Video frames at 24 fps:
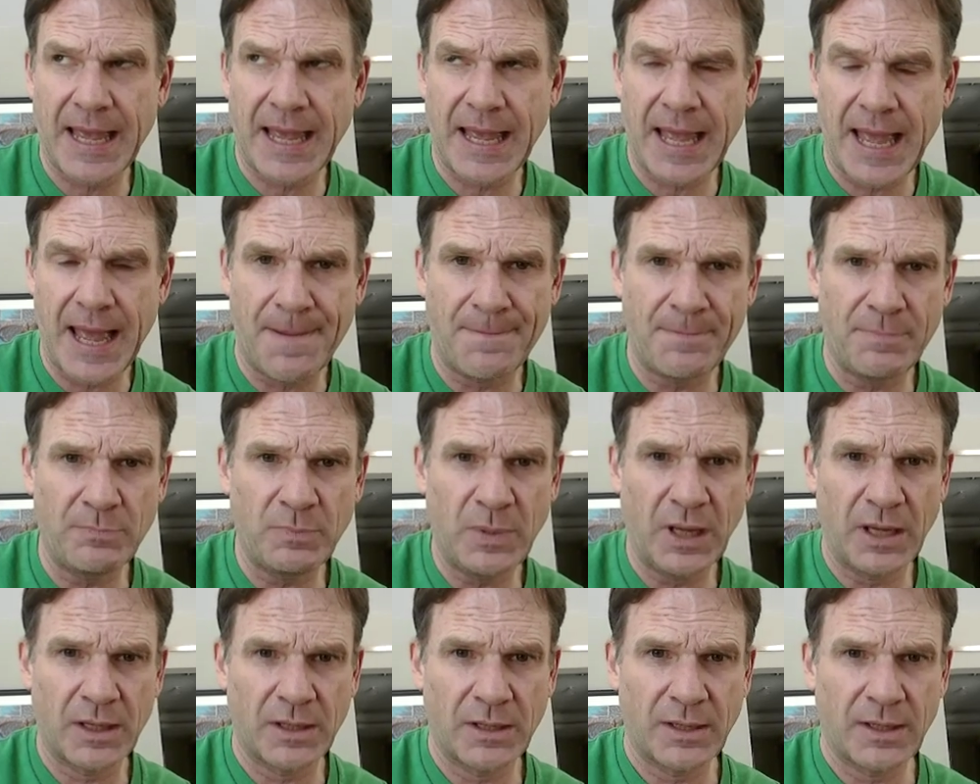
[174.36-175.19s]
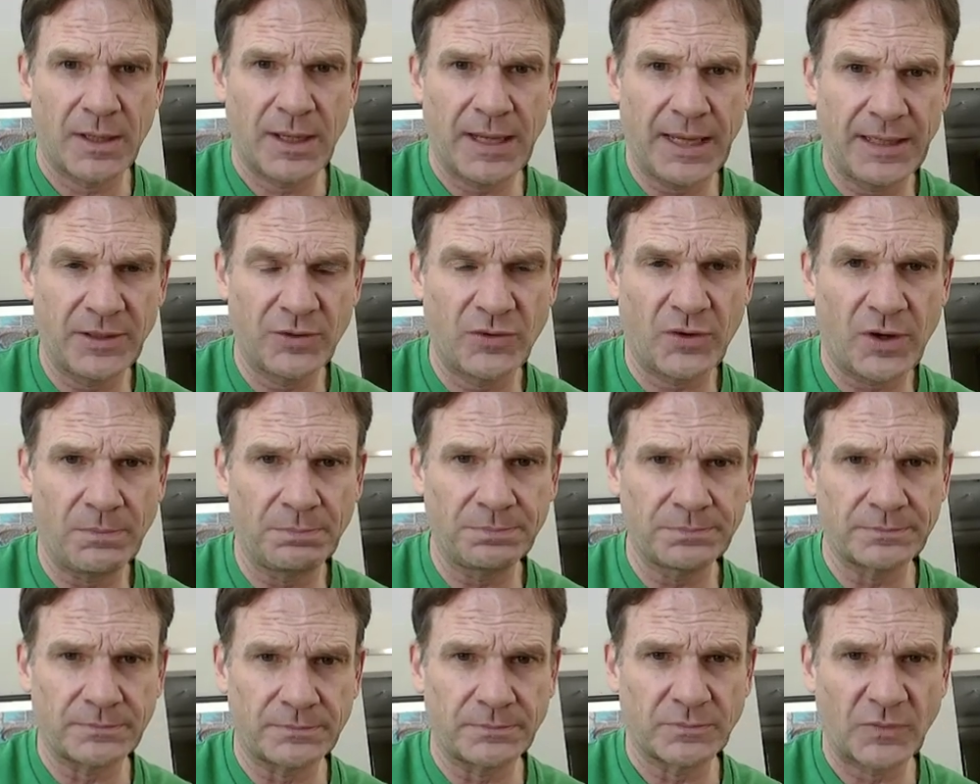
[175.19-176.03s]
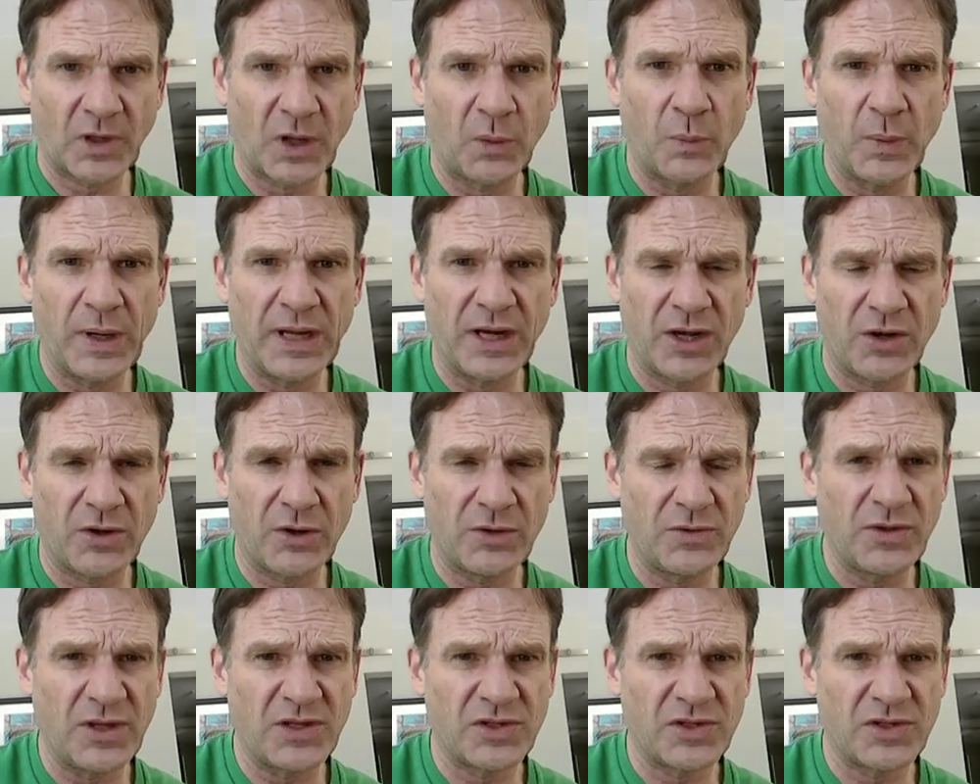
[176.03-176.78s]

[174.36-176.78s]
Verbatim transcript: M. Engram. And we learned